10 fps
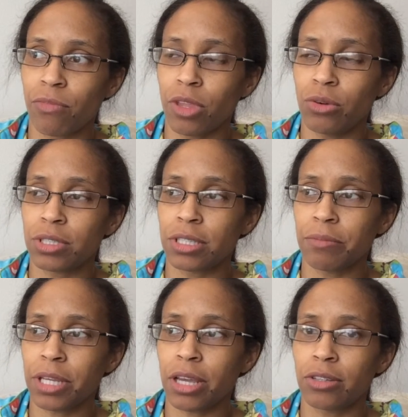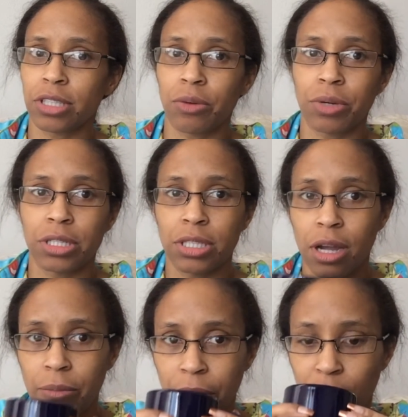there was something else I wanted to
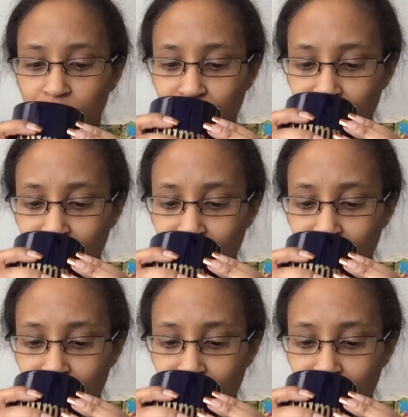talk about.